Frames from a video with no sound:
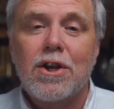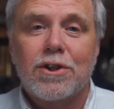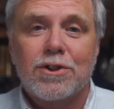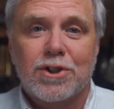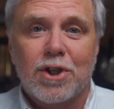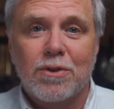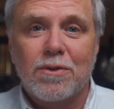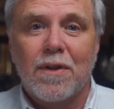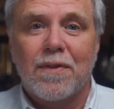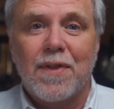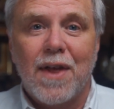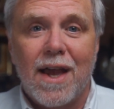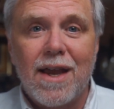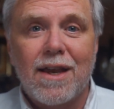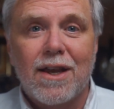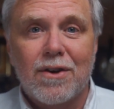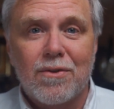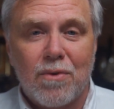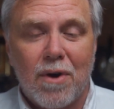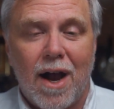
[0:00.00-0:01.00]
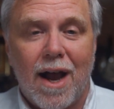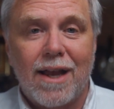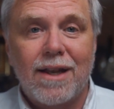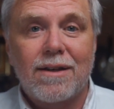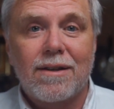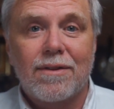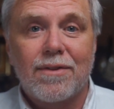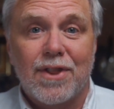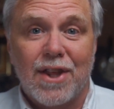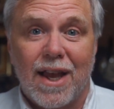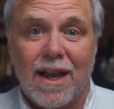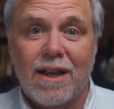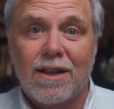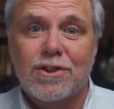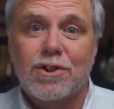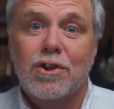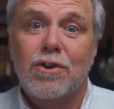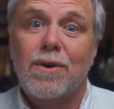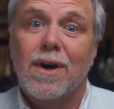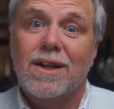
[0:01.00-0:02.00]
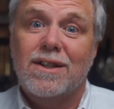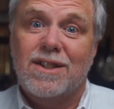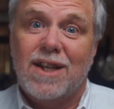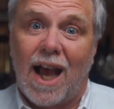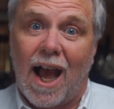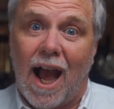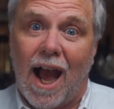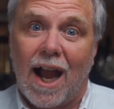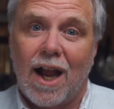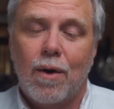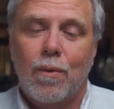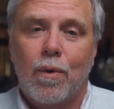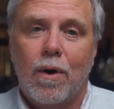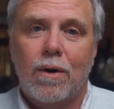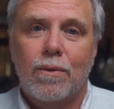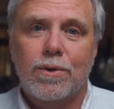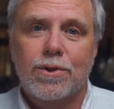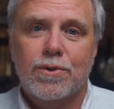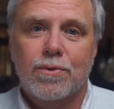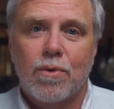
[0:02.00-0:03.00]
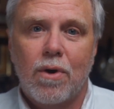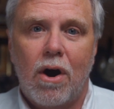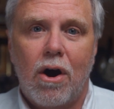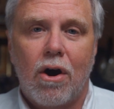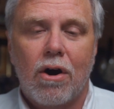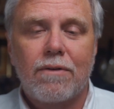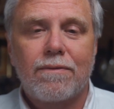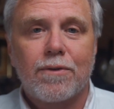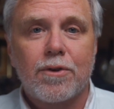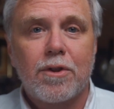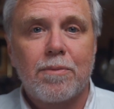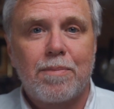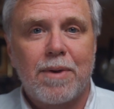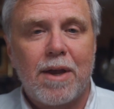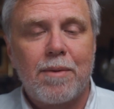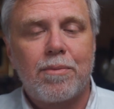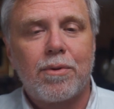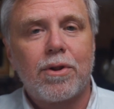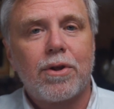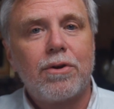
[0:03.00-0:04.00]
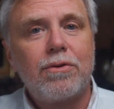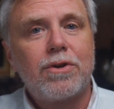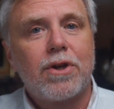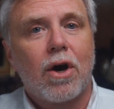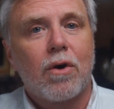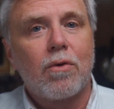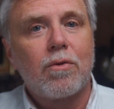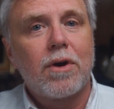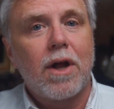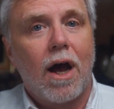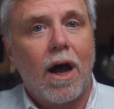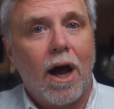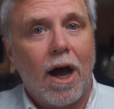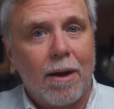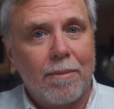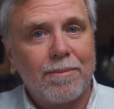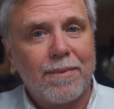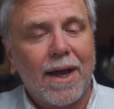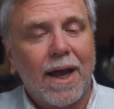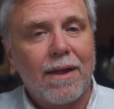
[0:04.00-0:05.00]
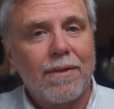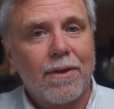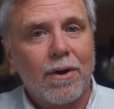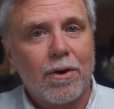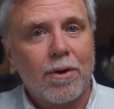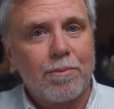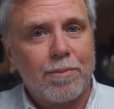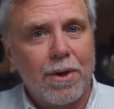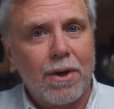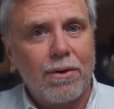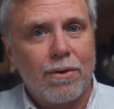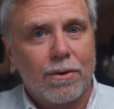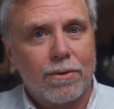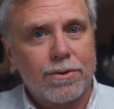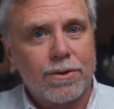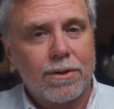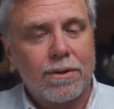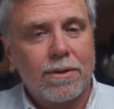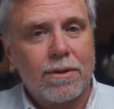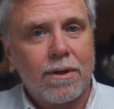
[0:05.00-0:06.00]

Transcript: so that they can write things to attack what was wrong for the people who don't update their computers.